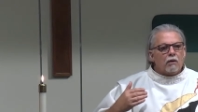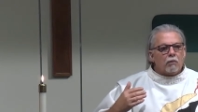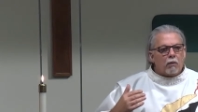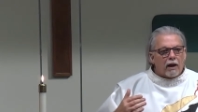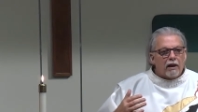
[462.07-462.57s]

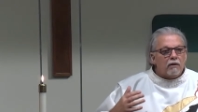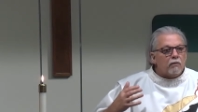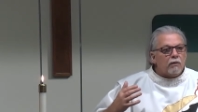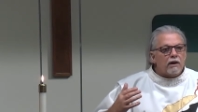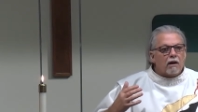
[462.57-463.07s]
While
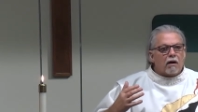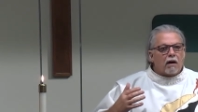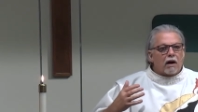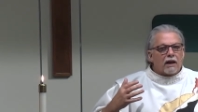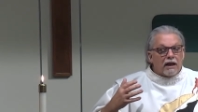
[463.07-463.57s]
we
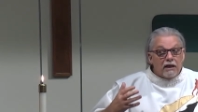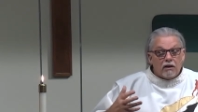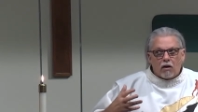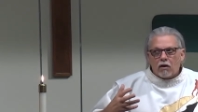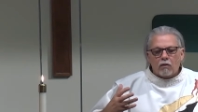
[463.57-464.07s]
are in
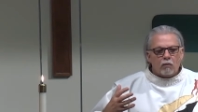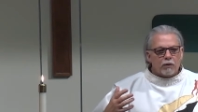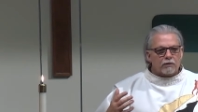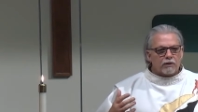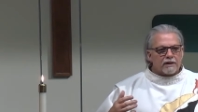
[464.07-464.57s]
our
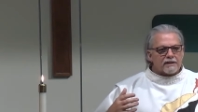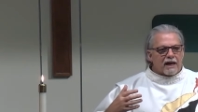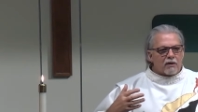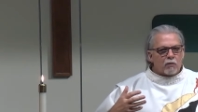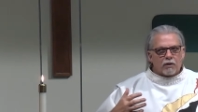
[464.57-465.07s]
wilderness
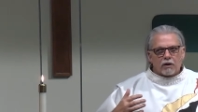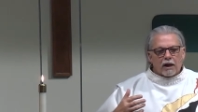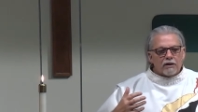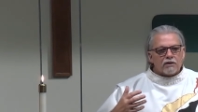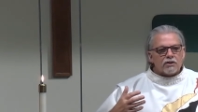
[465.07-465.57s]
and we're not
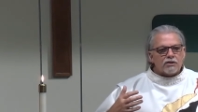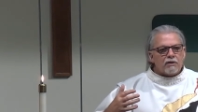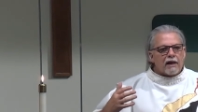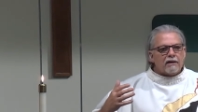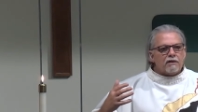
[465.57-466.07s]

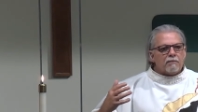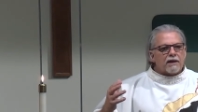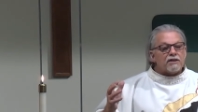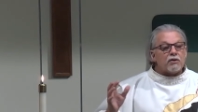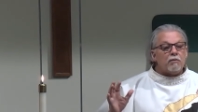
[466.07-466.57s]
distracted by
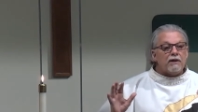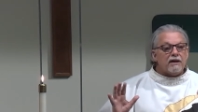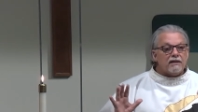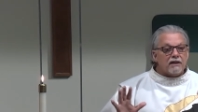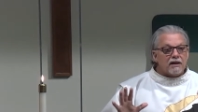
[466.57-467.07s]
so many
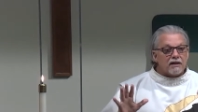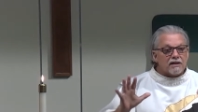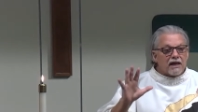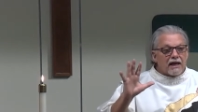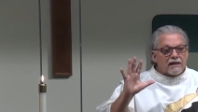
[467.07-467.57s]
things,
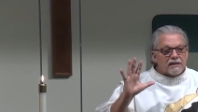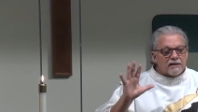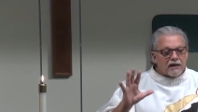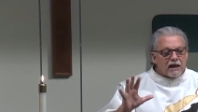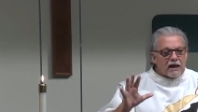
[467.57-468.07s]
it's a
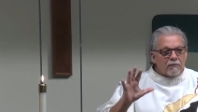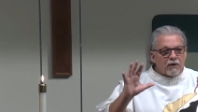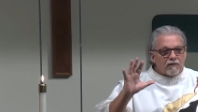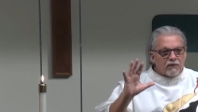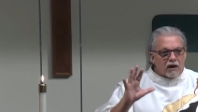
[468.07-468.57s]
time
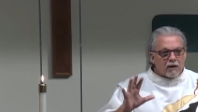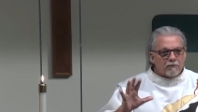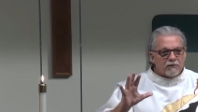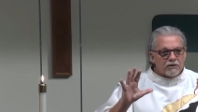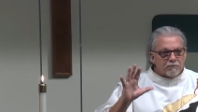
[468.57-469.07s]
of
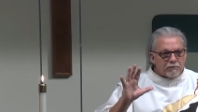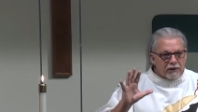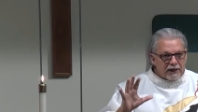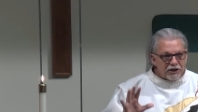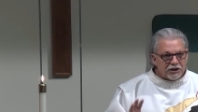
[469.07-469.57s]

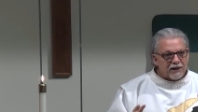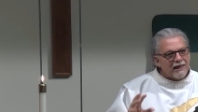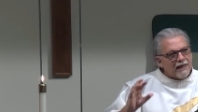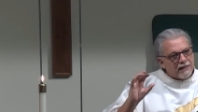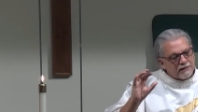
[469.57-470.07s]
contemplation.
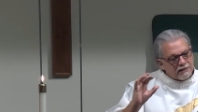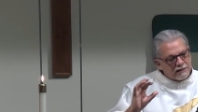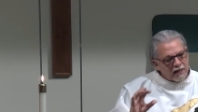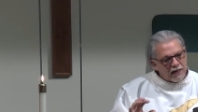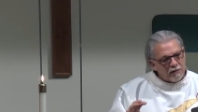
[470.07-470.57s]
It's a
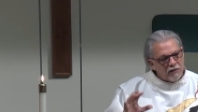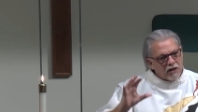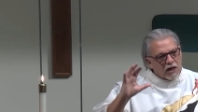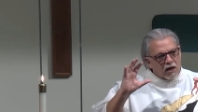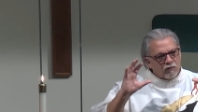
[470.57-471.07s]
time
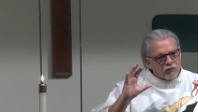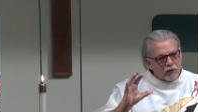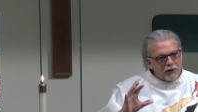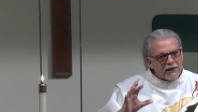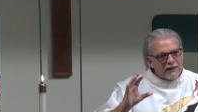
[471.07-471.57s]
of
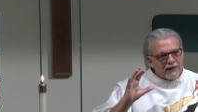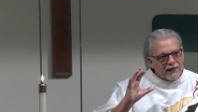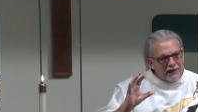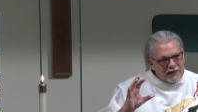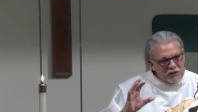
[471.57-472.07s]
looking
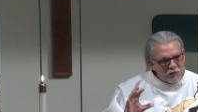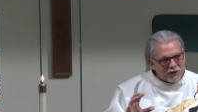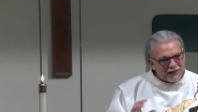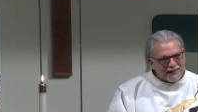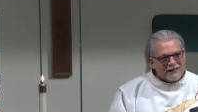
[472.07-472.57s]

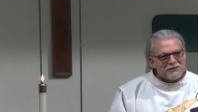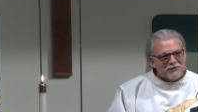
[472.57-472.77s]
inwardly to